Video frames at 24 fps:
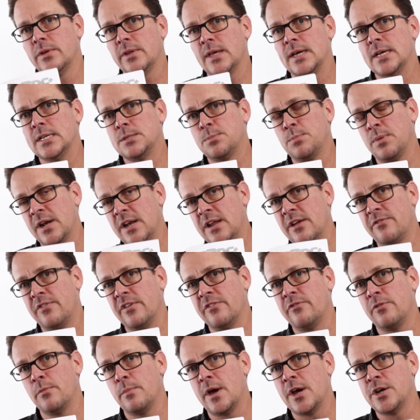there's plenty of
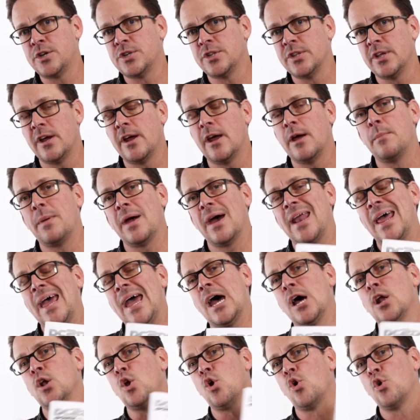information there about
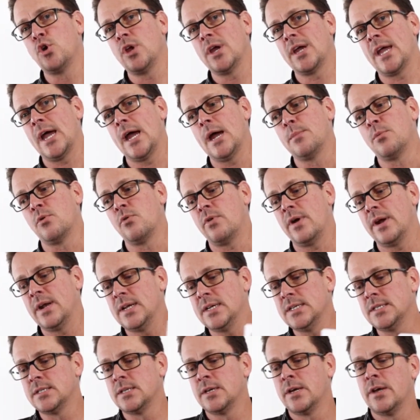how long your cable run
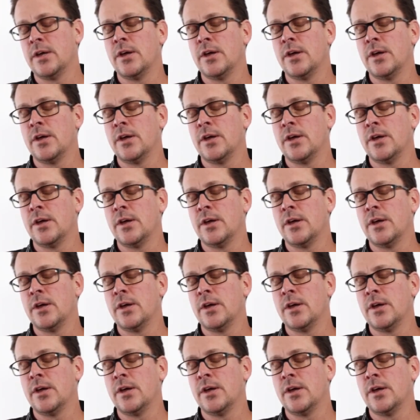is